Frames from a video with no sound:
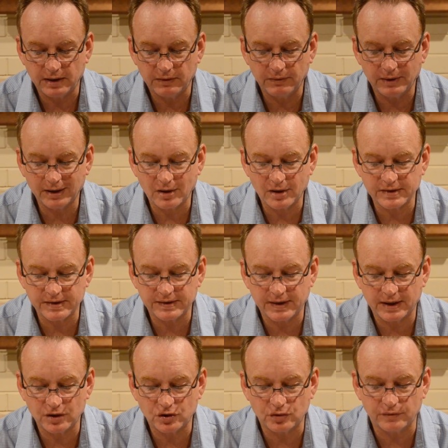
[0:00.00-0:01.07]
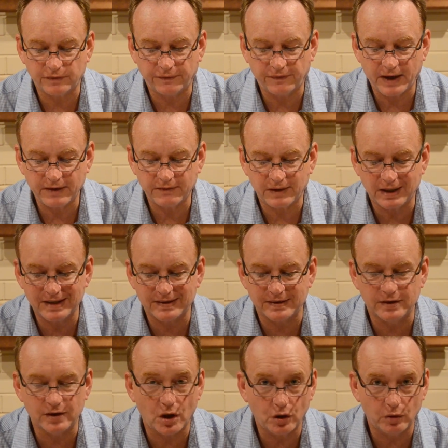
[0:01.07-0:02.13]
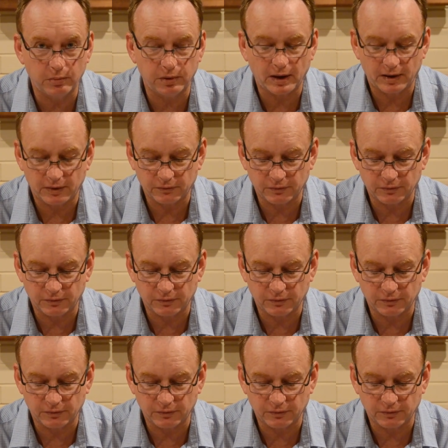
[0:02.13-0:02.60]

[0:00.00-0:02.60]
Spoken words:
he realises that he should favour his nobler